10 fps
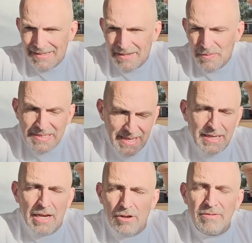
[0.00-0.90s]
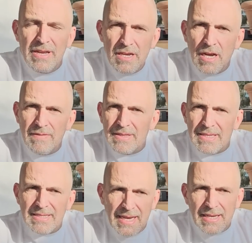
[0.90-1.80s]
with that I already covered
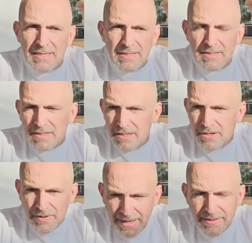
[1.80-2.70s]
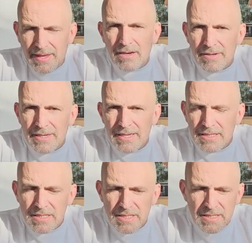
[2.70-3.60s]
the second great thing on it.
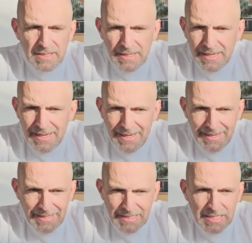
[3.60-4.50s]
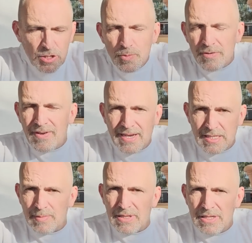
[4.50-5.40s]
It's super
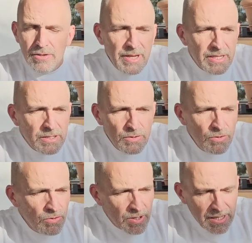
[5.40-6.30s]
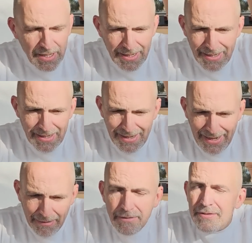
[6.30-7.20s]
flexible. You can do
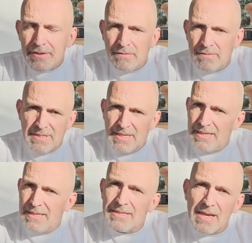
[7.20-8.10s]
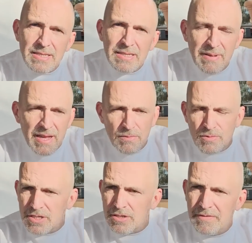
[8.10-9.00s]
everything with it. It doesn't matter
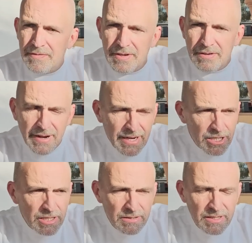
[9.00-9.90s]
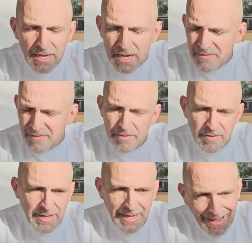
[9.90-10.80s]
what configuration you dive. You
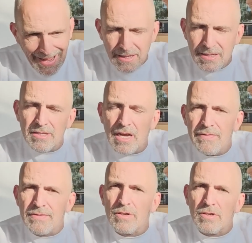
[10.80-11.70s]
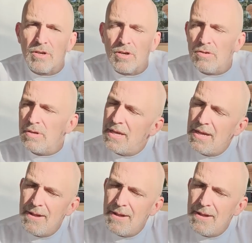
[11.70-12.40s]
can add the Dive Talk Go